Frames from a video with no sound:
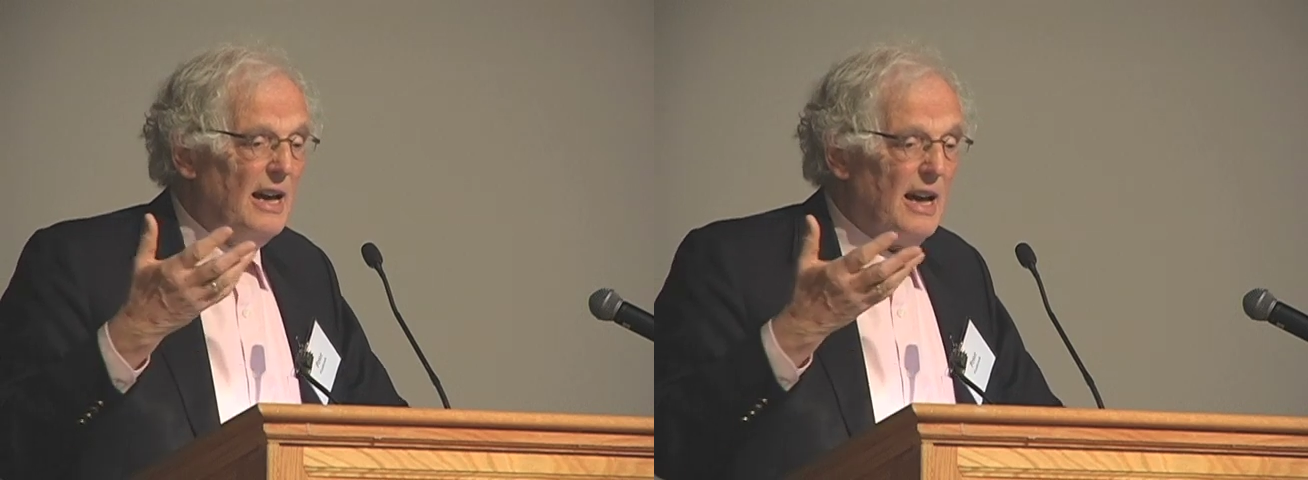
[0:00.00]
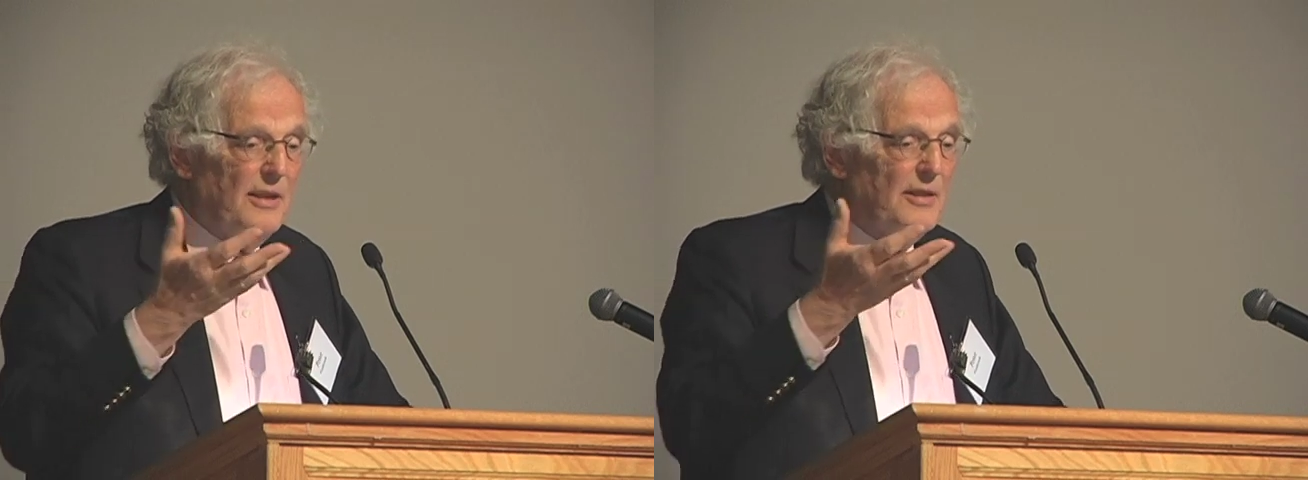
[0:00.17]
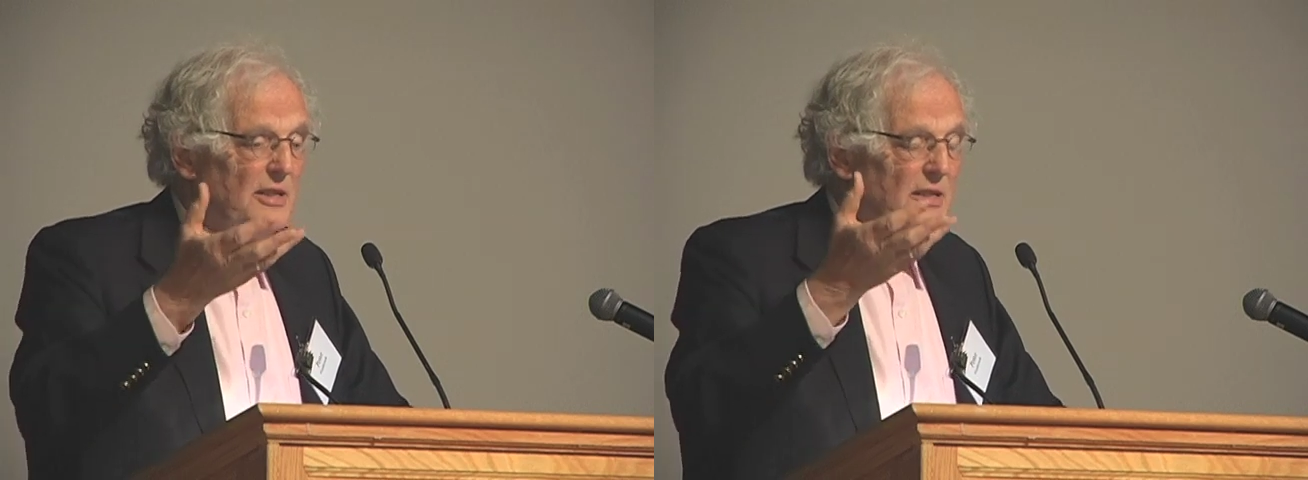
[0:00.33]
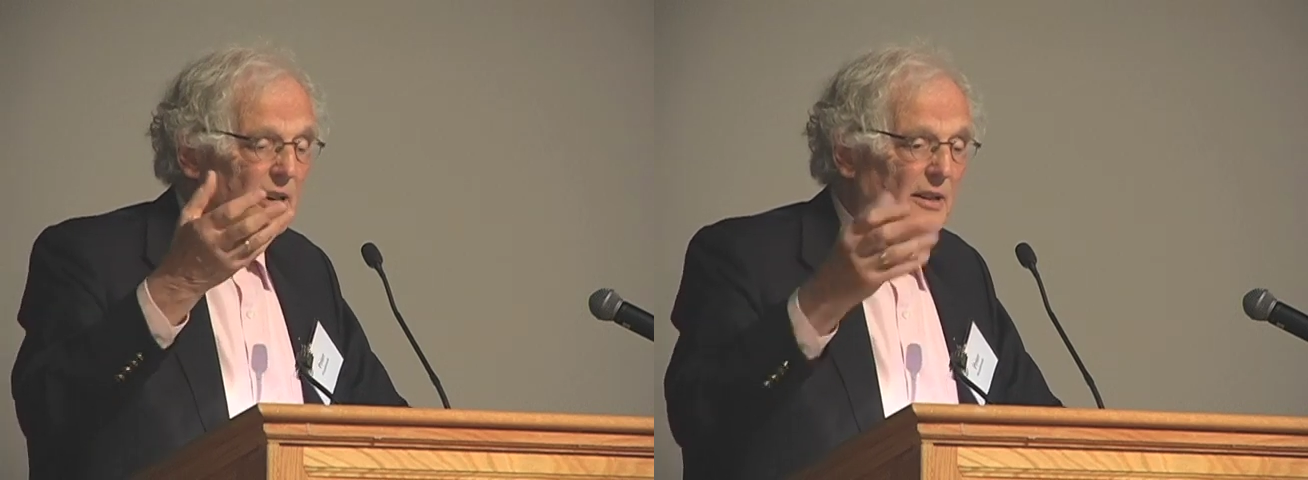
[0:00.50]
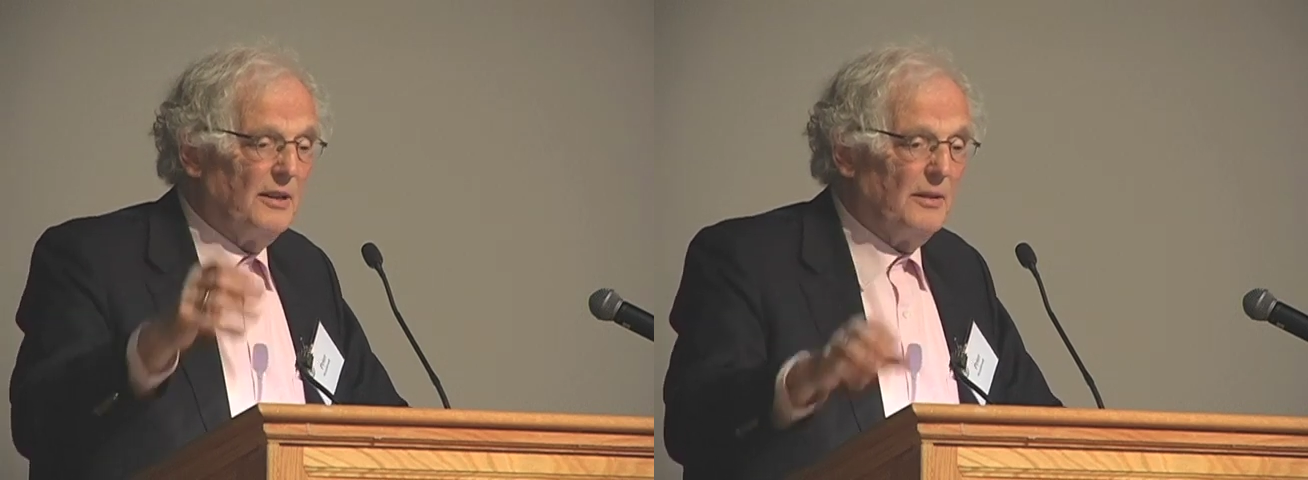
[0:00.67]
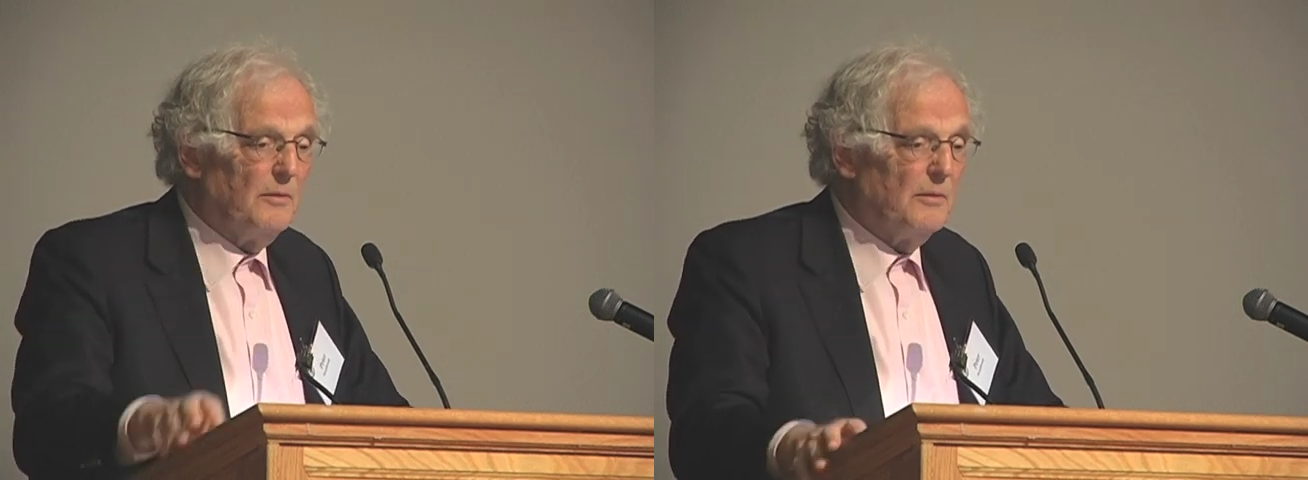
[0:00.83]
and the
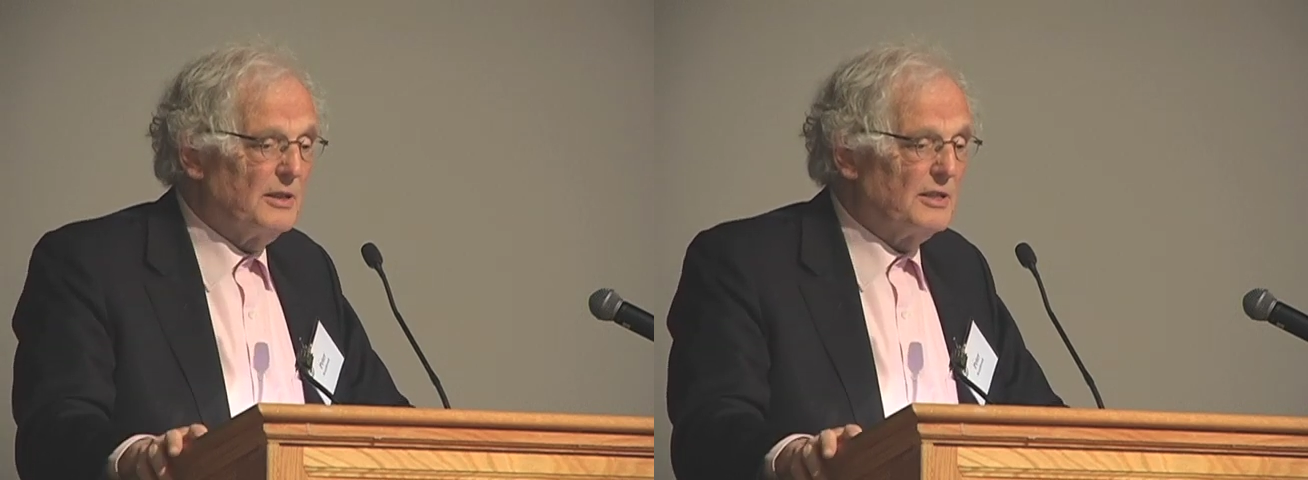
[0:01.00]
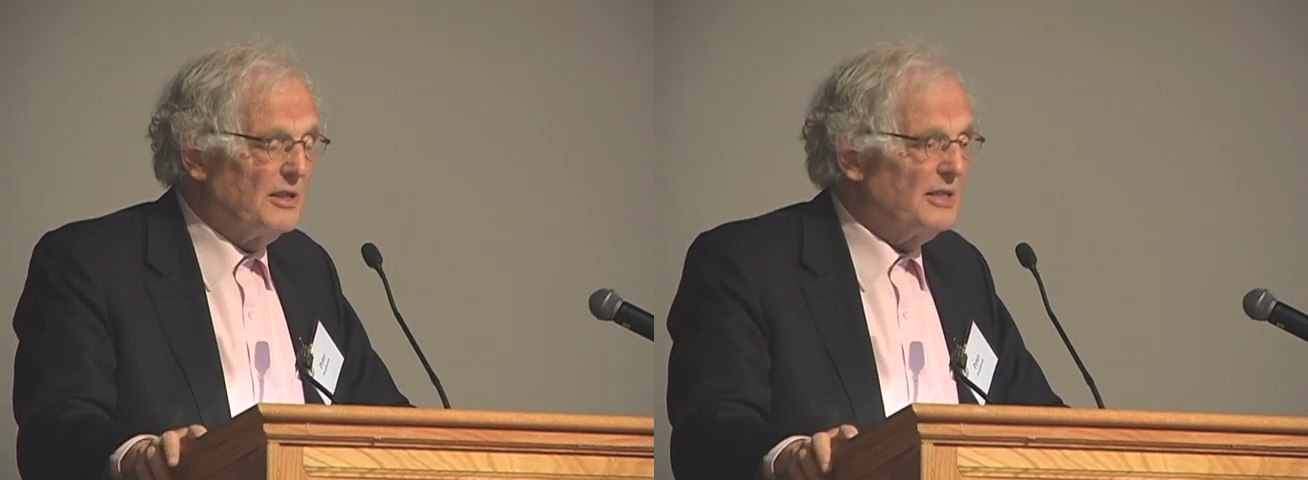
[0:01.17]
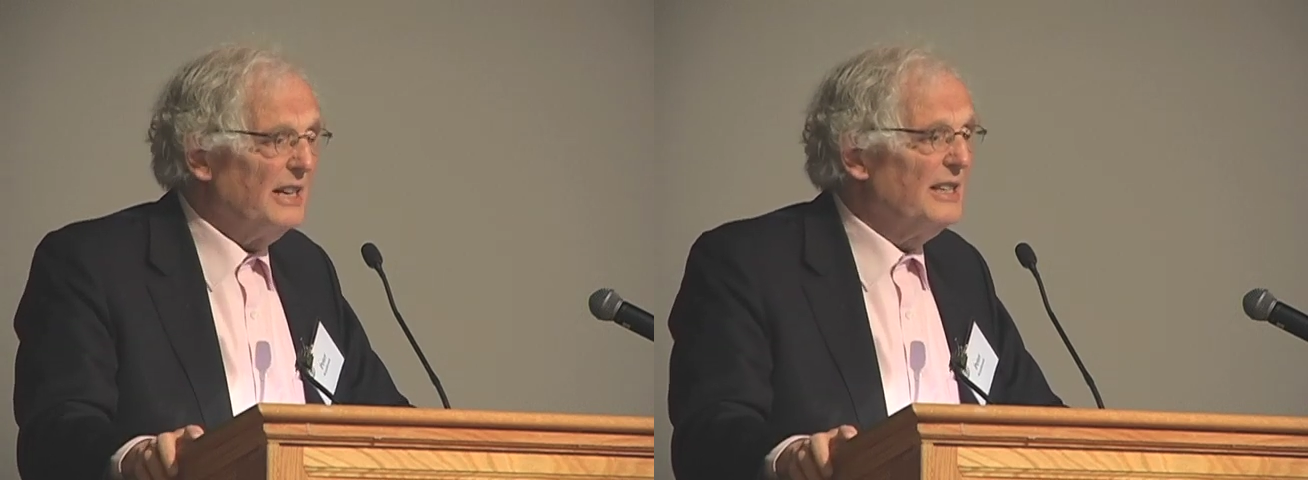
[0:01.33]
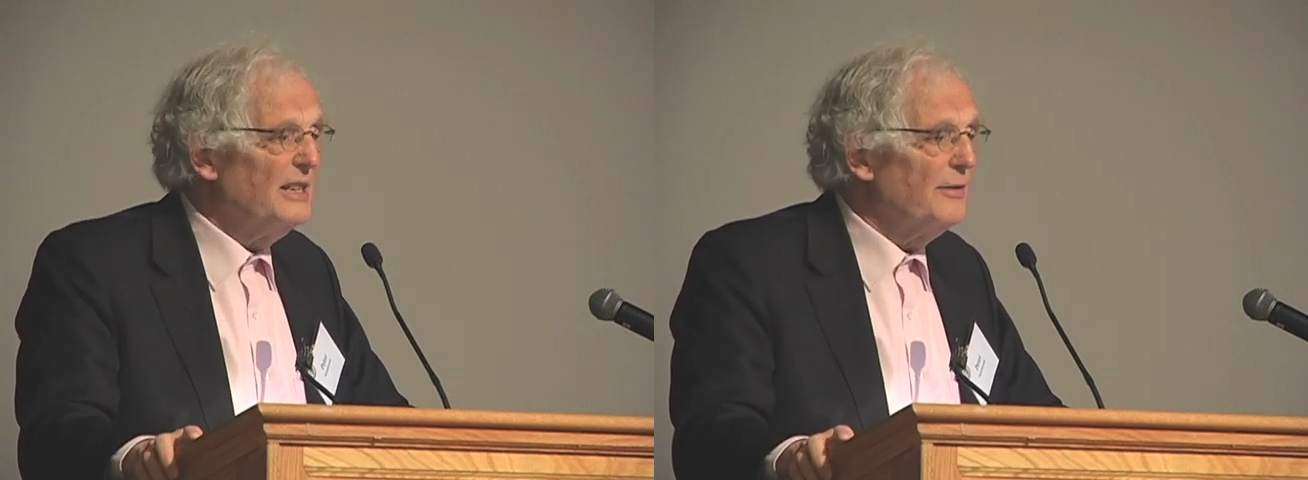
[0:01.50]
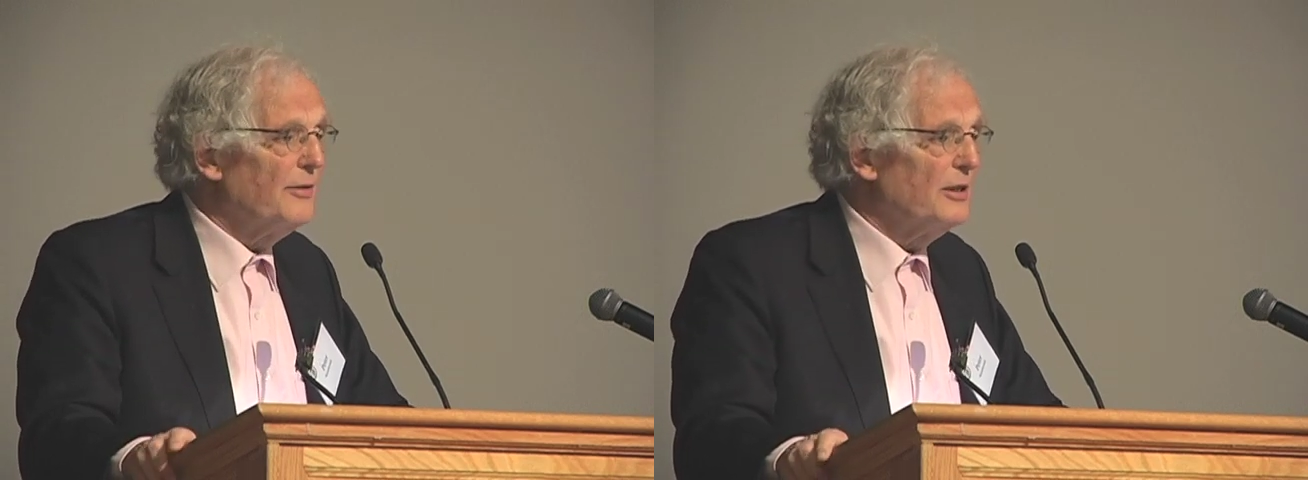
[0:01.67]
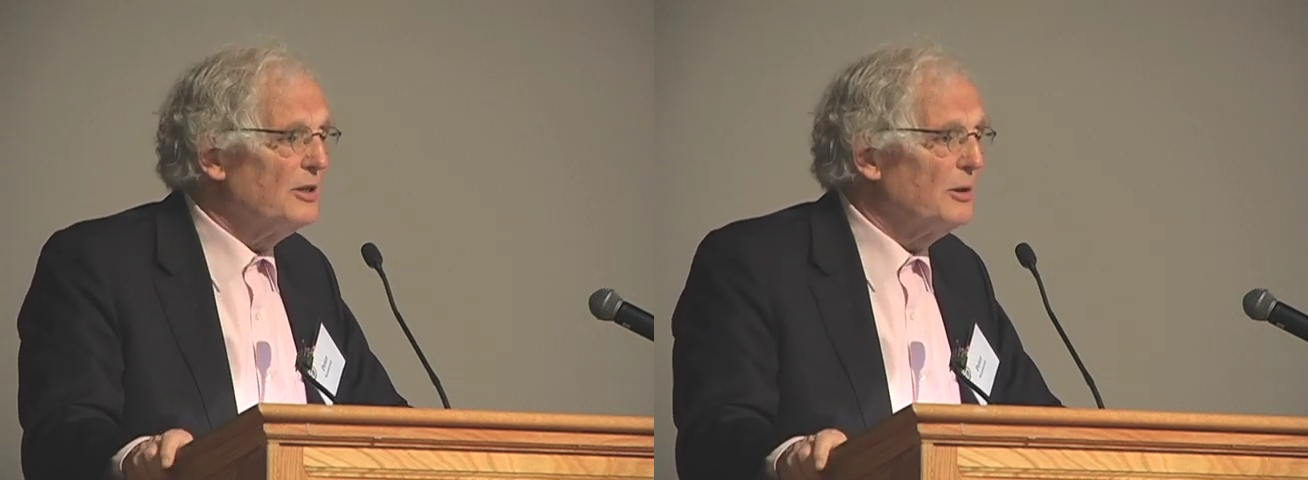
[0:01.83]
sun was just indifferent